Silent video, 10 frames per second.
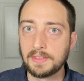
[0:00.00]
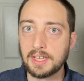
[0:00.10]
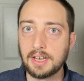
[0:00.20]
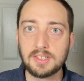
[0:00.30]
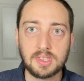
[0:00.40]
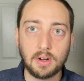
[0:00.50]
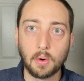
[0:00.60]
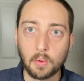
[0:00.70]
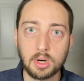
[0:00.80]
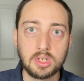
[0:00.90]
It is the
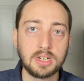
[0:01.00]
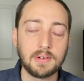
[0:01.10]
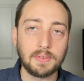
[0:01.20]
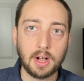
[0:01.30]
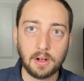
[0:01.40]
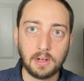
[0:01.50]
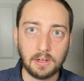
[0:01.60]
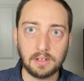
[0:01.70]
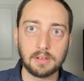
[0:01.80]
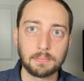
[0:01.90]
origin of
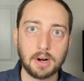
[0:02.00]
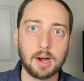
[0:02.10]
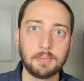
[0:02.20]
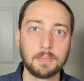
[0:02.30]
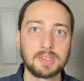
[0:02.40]
all problems.